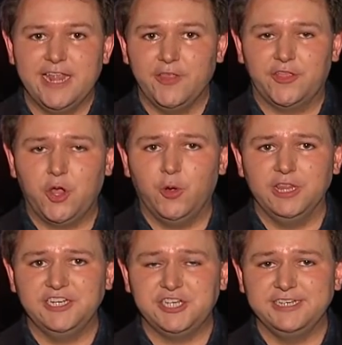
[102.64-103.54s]
Now the
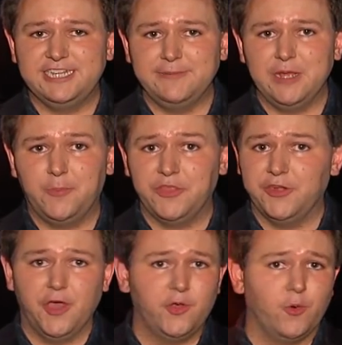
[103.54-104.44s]
coalition teamed up
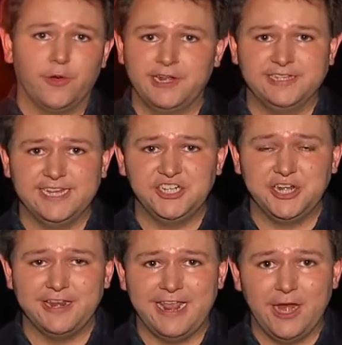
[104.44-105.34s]
with another
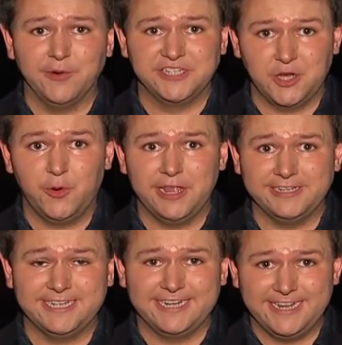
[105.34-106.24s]
organization in
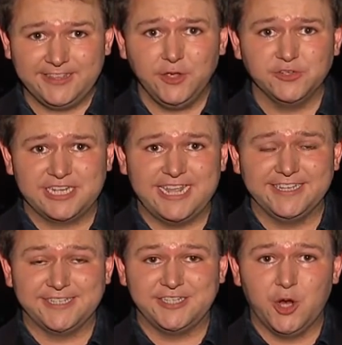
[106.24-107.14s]
Arizona to get those
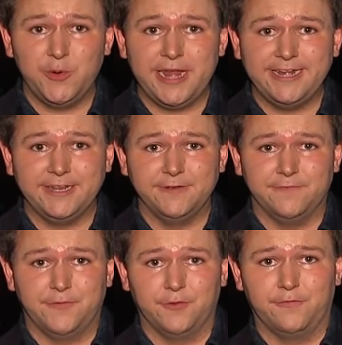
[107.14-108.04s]
kits
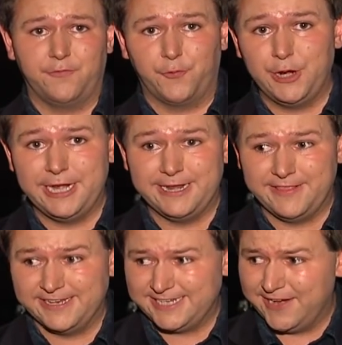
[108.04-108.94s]
donated for
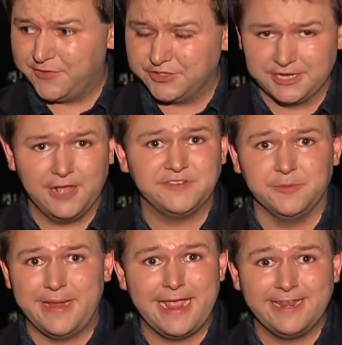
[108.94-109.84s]
free and they say if there's
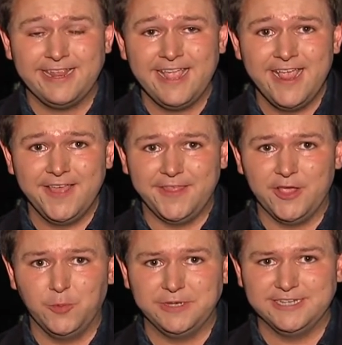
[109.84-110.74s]
enough demand,
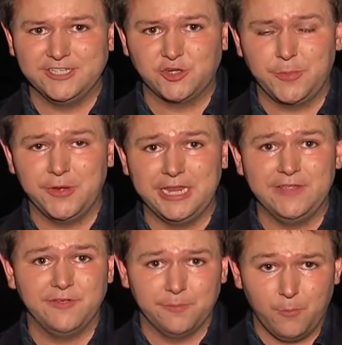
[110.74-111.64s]
they hope to distribute
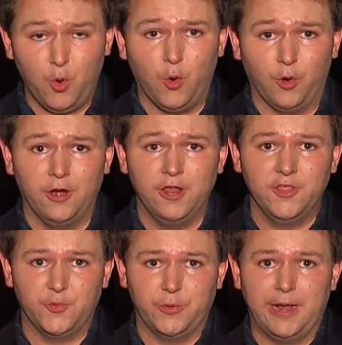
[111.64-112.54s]
even more
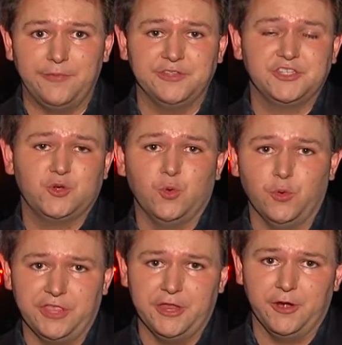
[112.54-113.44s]
throughout the
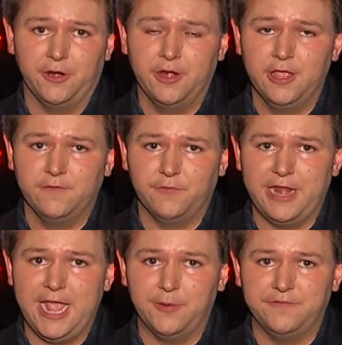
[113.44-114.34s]
school year.
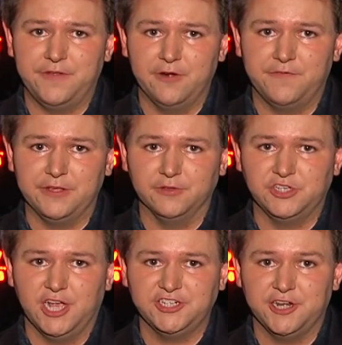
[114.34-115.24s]
For now in
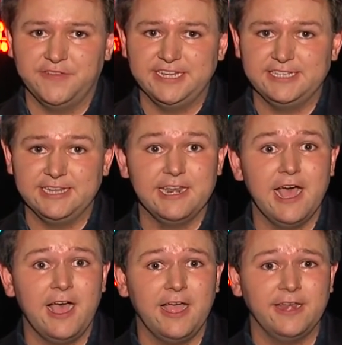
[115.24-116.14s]
Fairfield, John Genovese
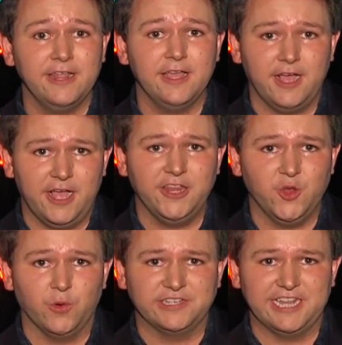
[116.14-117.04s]
9
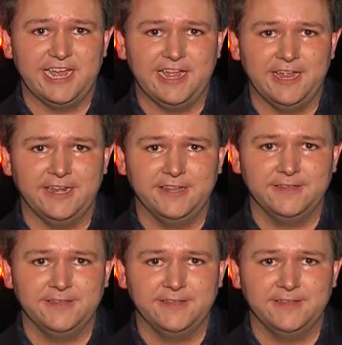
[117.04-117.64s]
on your side.